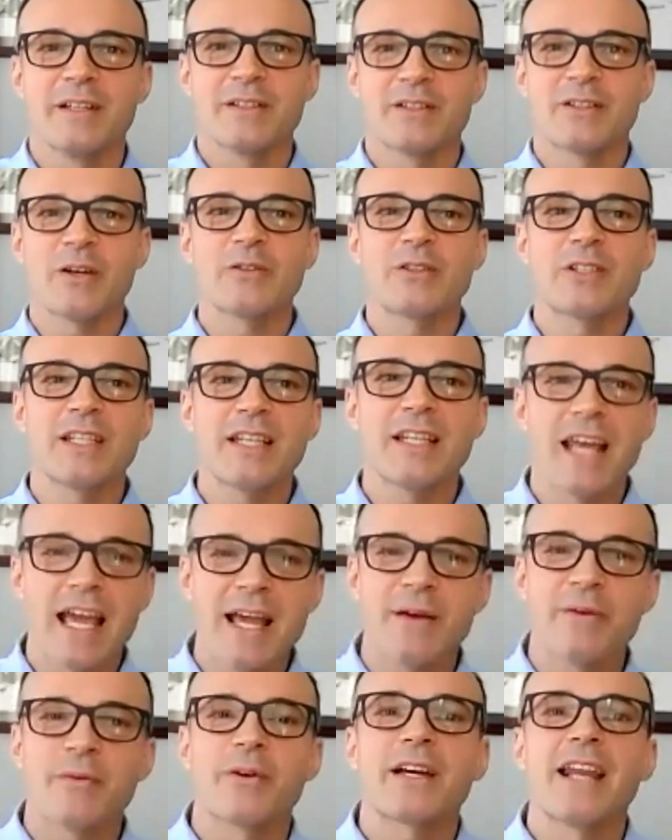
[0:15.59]
So today
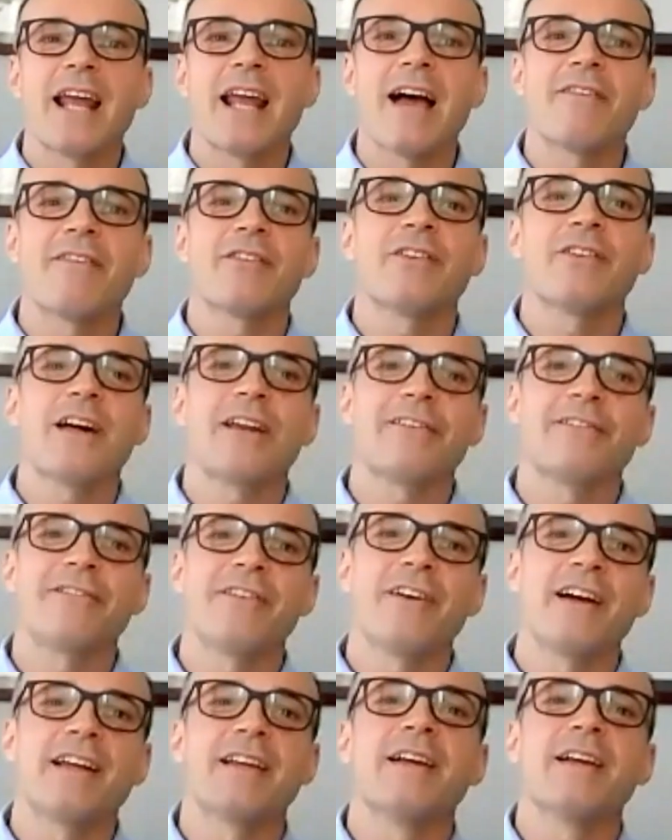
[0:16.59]
we're going to have a lot of
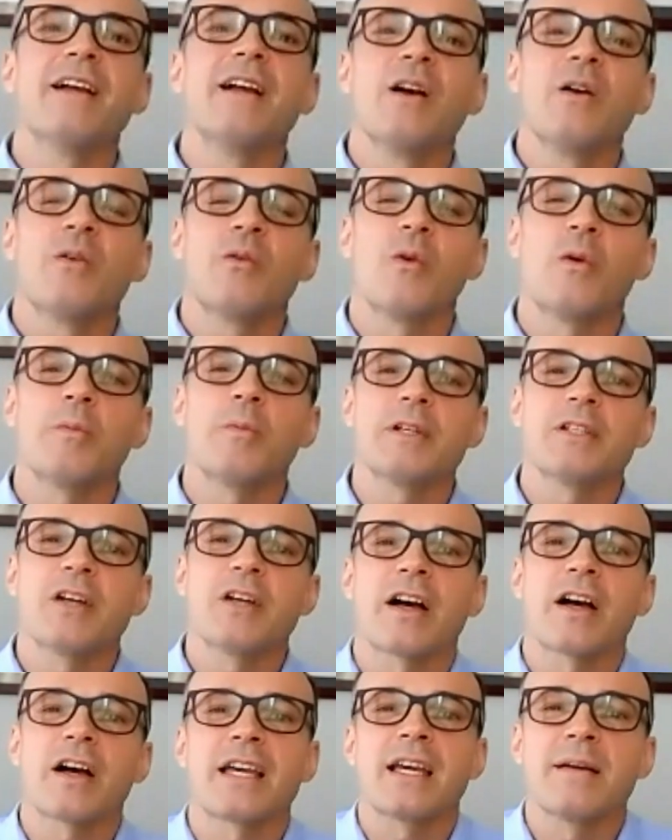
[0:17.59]
fun. We'll be
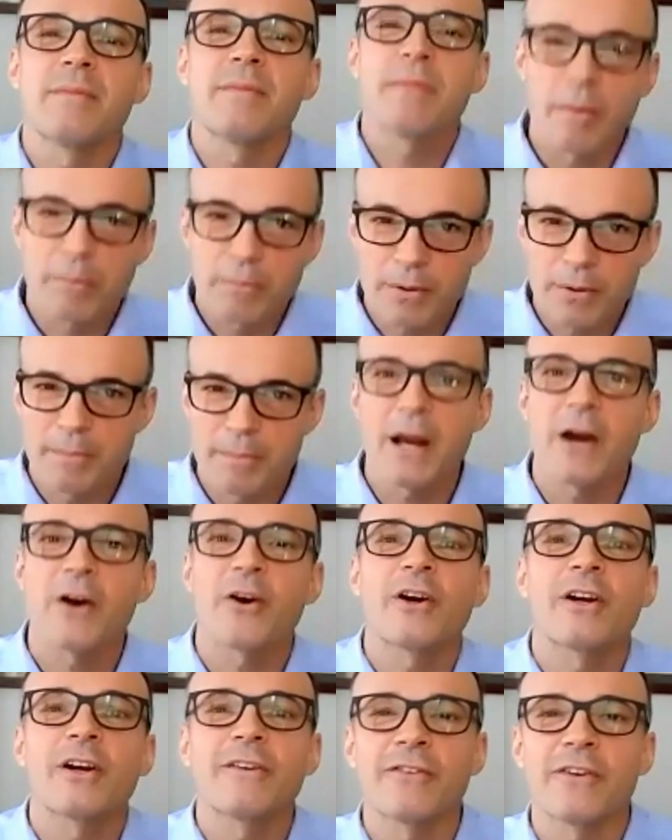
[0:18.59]
talking about
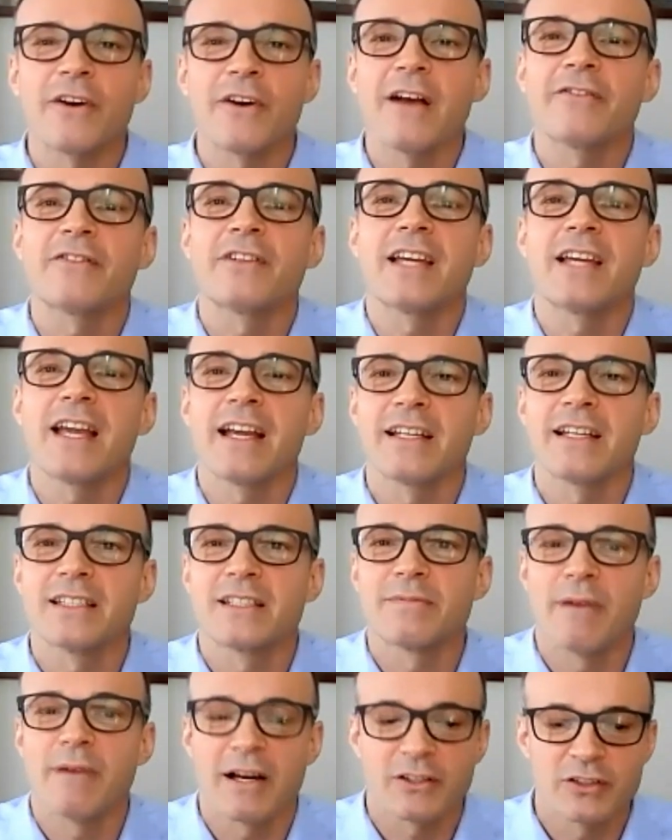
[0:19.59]
preparing for FDA
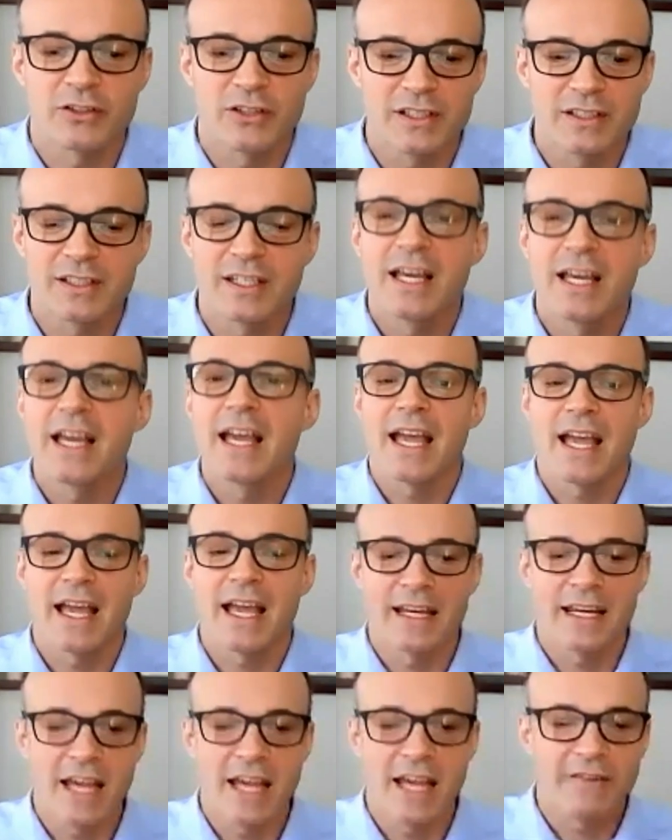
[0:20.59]
inspections
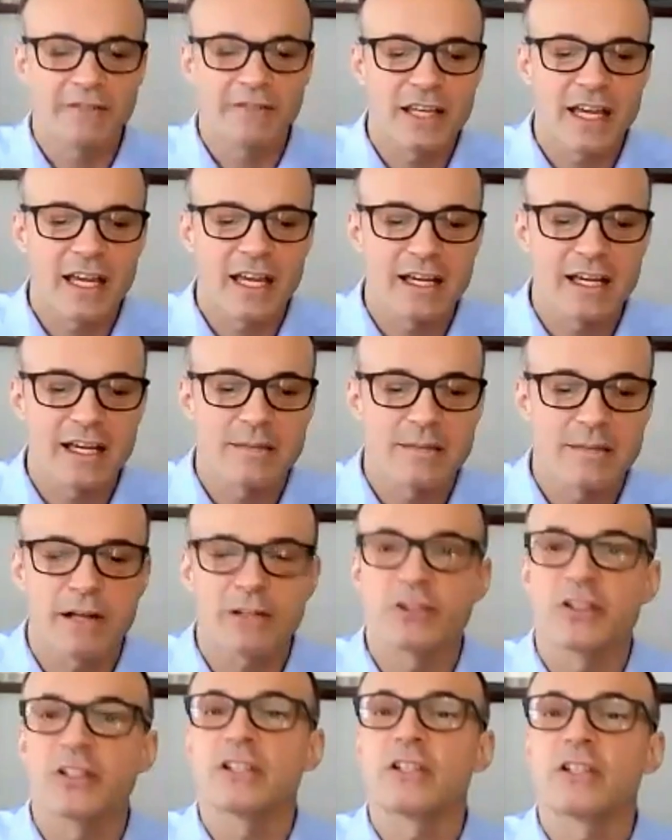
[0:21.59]
and FDA
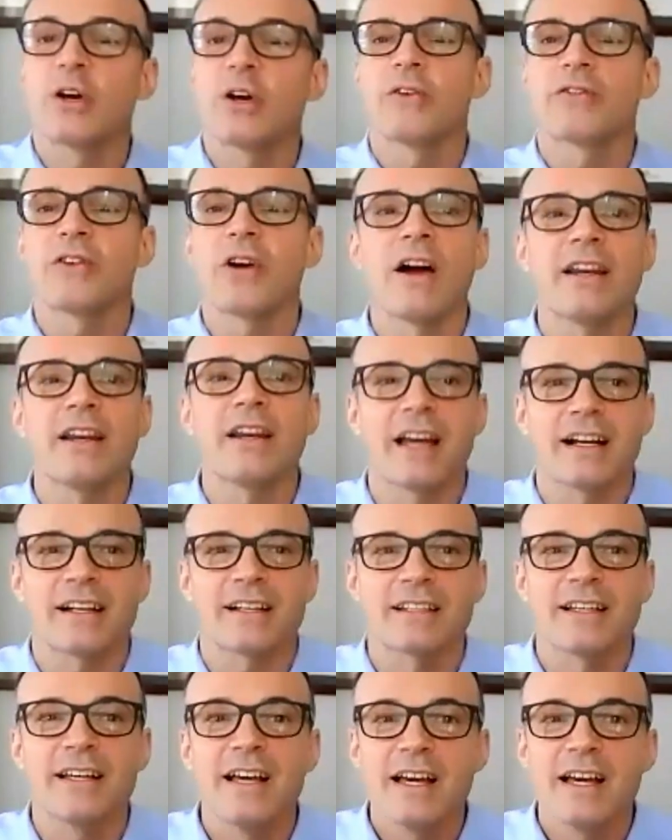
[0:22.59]
inspection code of conduct,
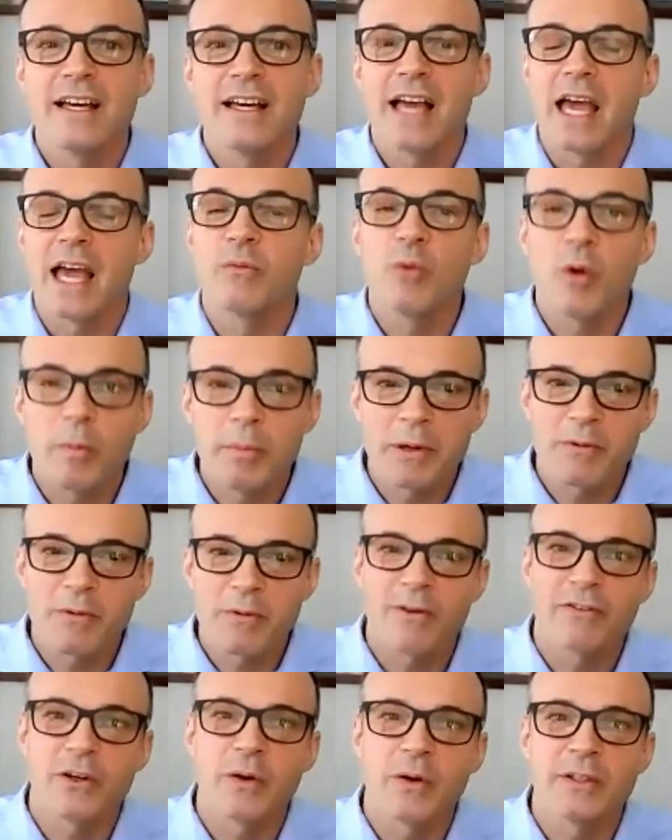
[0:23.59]
and we'll be
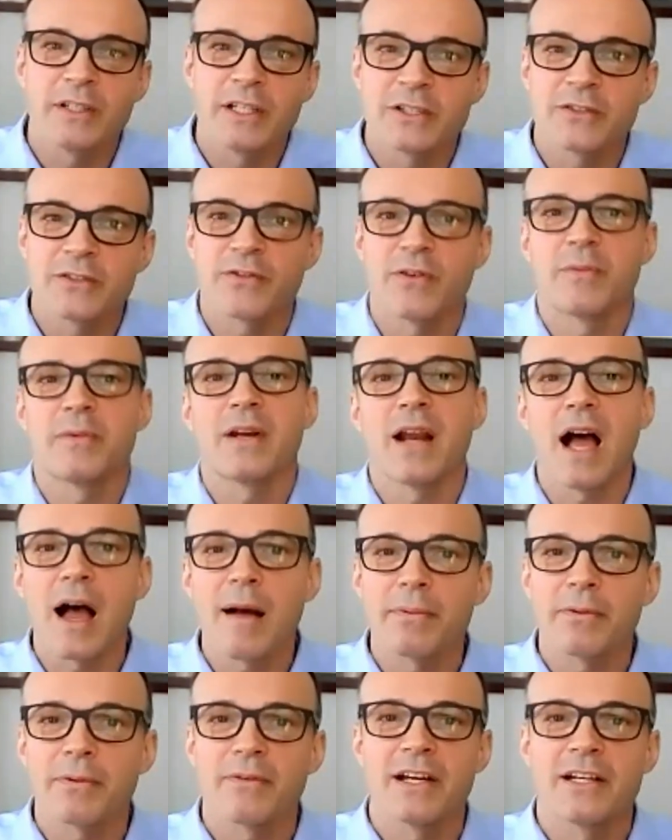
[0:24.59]
reviewing this from an
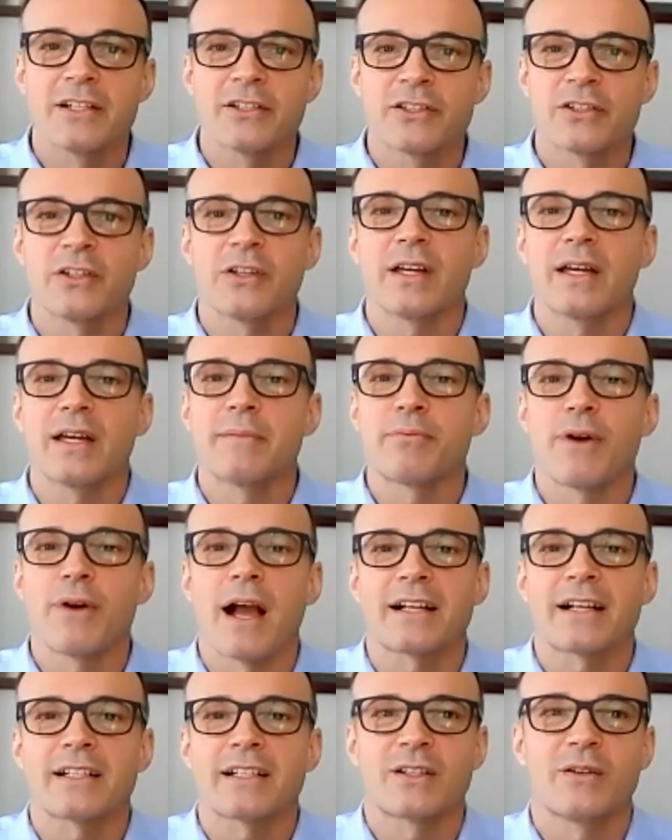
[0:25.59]
operational and
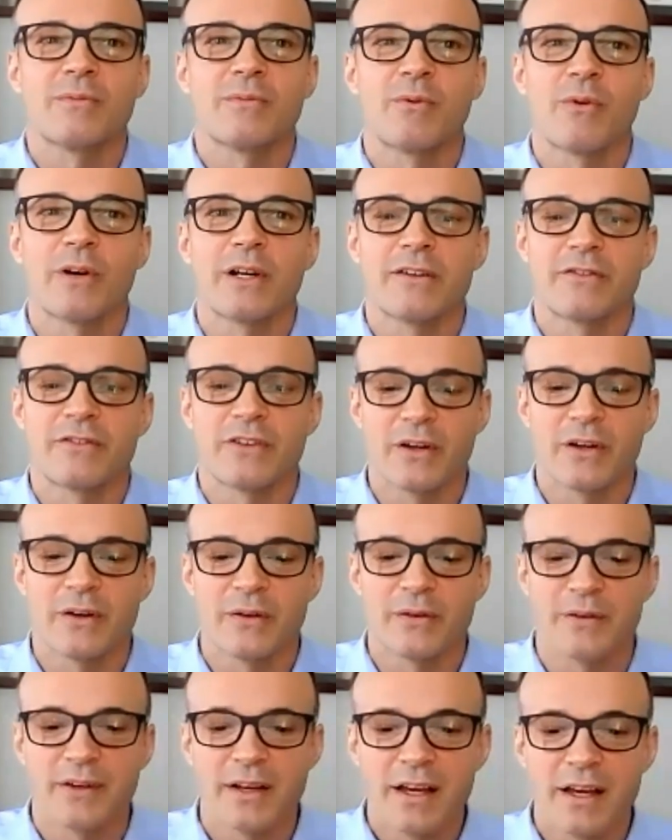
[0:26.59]
practical point of view.
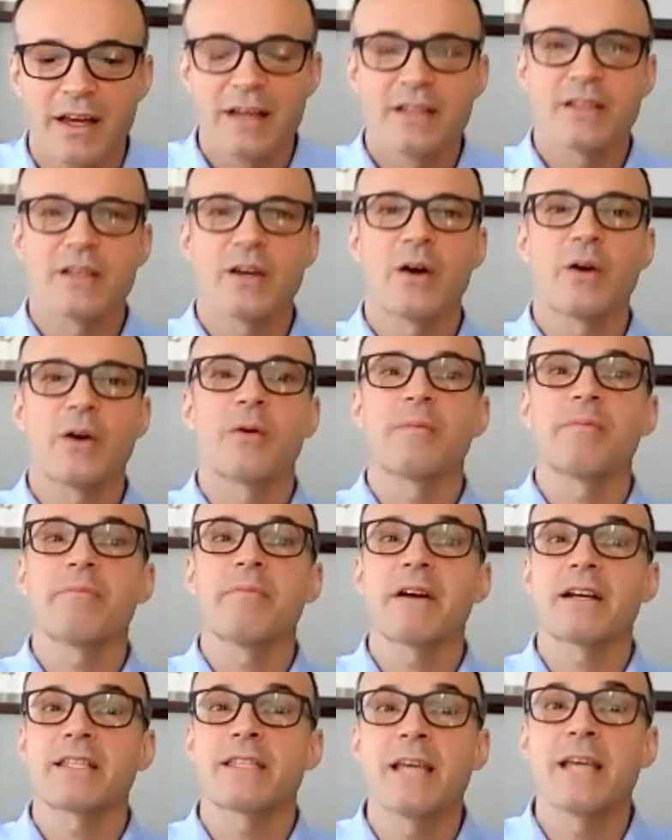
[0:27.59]
So
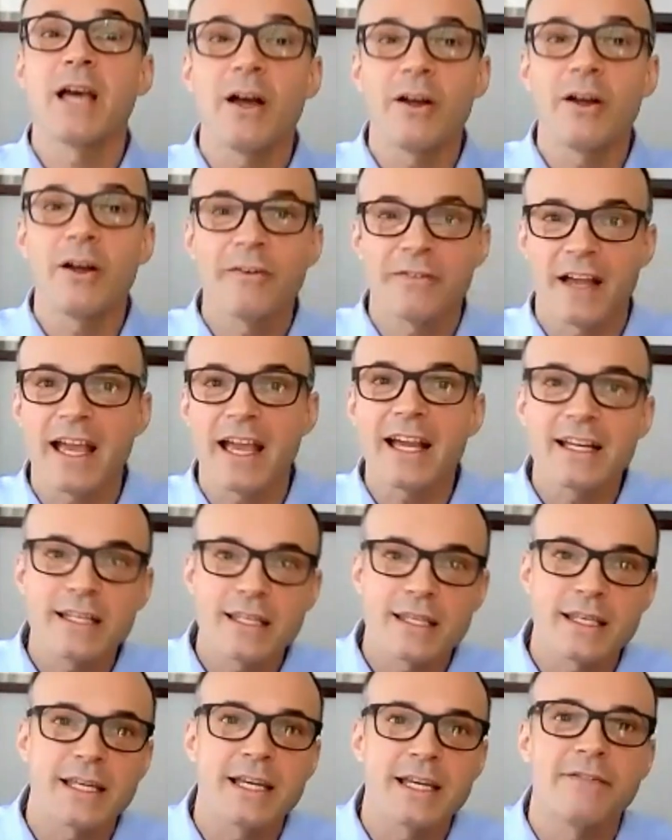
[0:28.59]
myself and
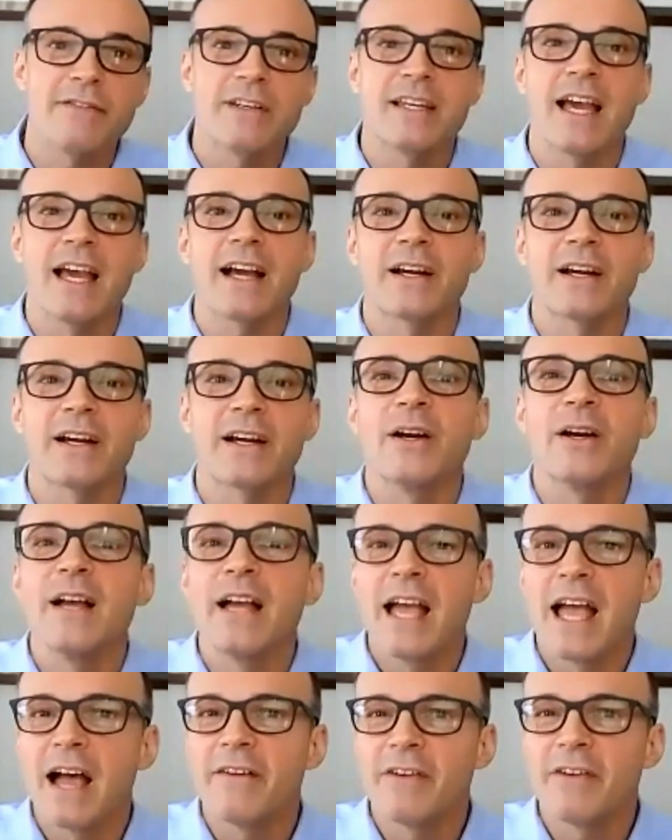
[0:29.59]
Stephen Yeager
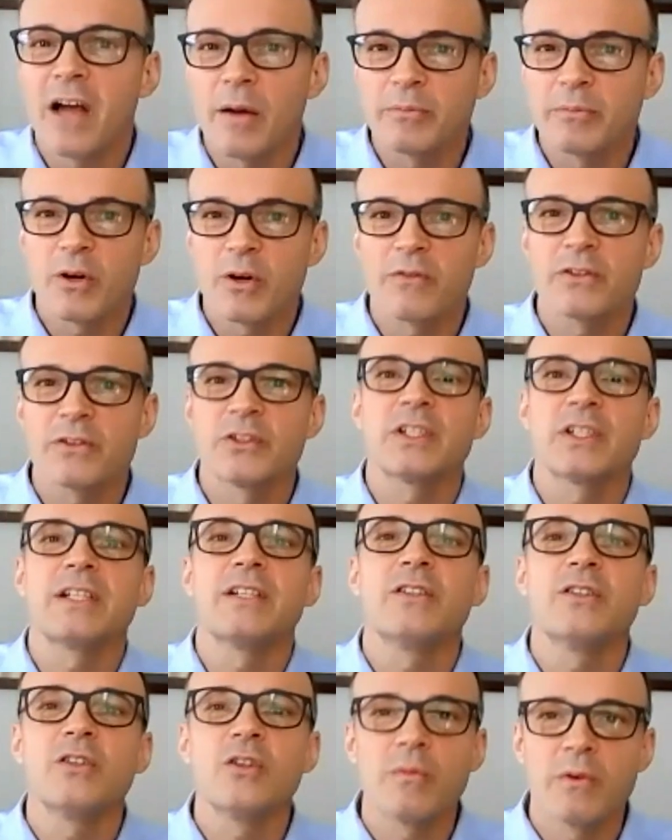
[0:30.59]
have helped
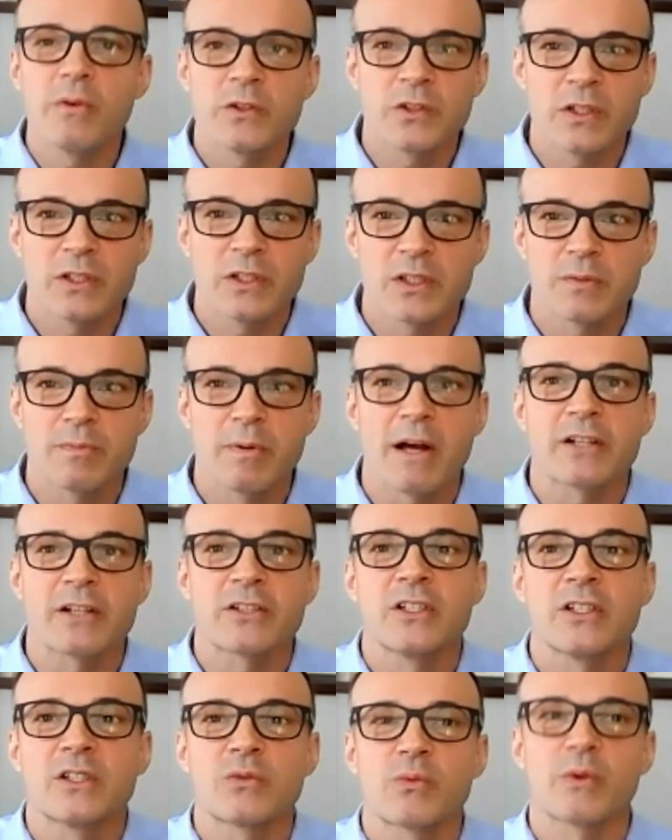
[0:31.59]
oversee numerous
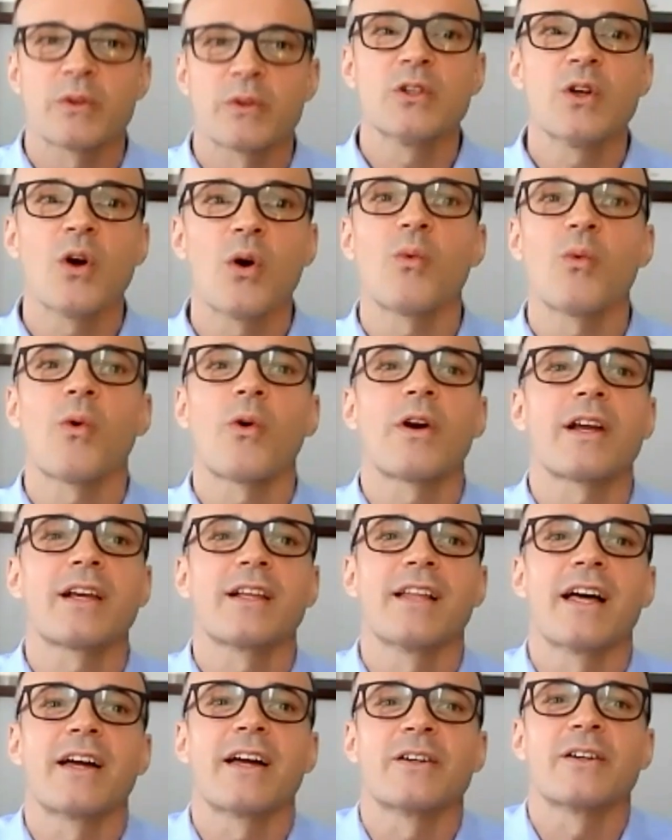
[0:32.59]
inspections with no warning
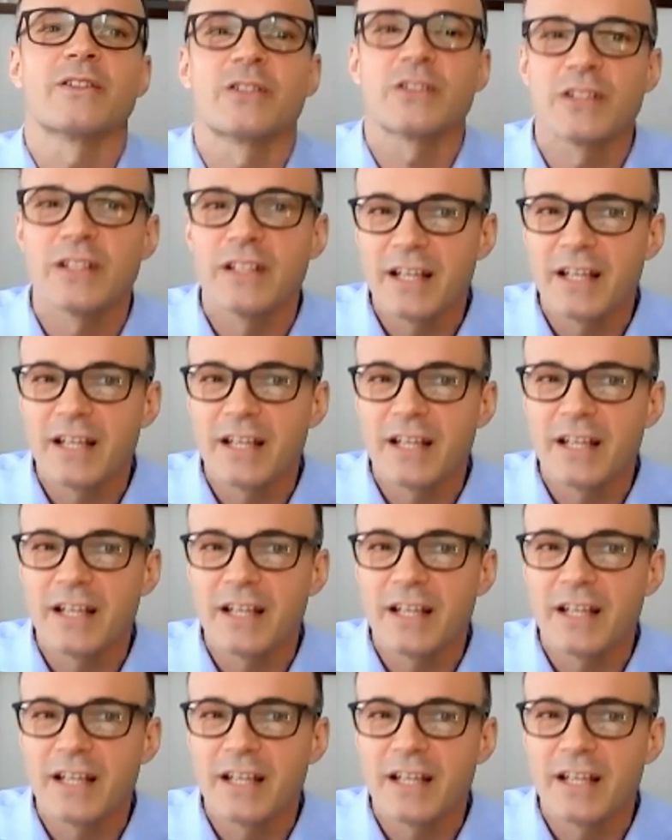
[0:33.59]
letters.